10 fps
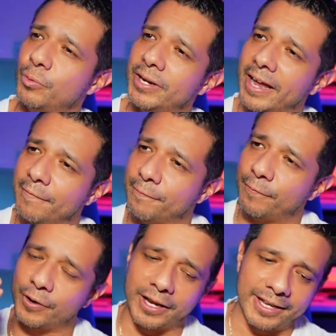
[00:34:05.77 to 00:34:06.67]
a
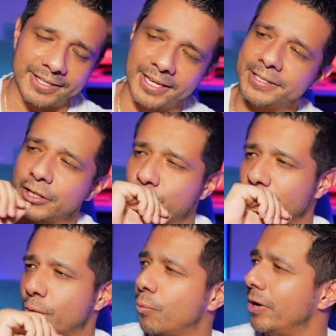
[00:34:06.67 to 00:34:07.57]
free Tick Tick
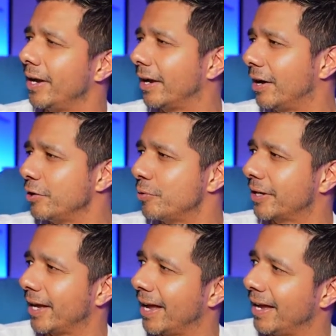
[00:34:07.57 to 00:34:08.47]
Trader
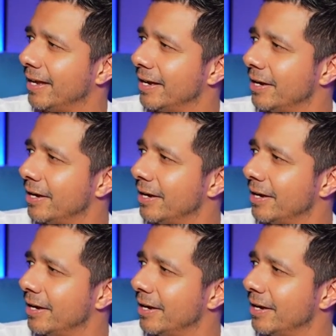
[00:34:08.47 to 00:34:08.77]
100K